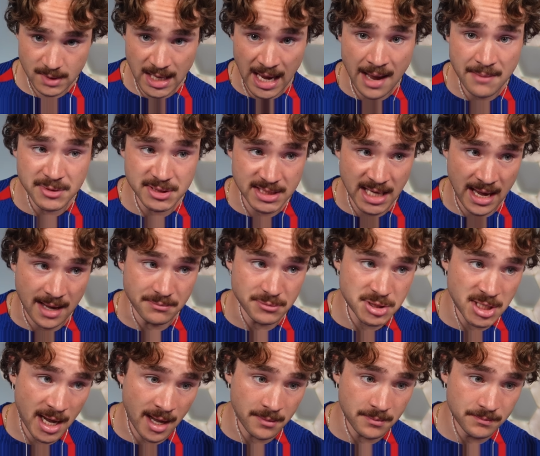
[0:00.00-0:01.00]
Game is game,
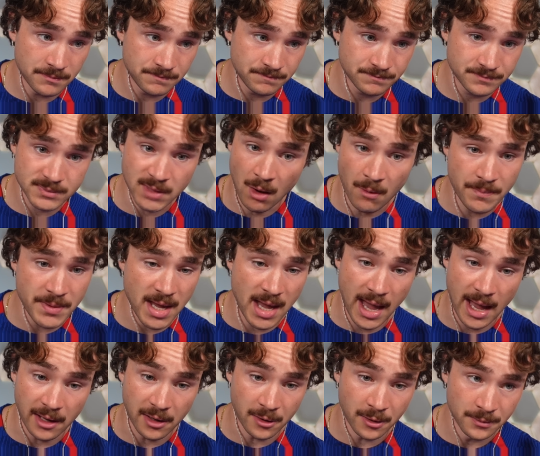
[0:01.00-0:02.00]
chat. Don't be a
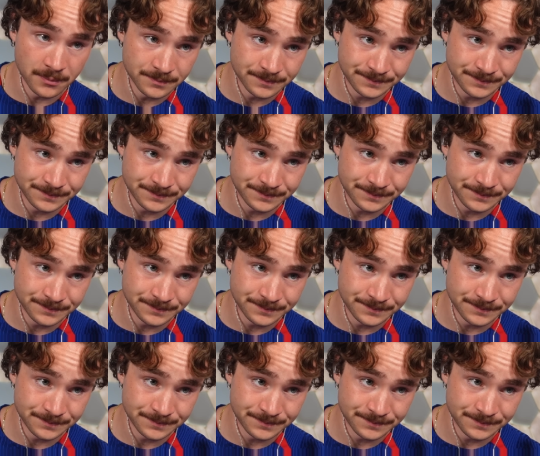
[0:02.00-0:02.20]
hater.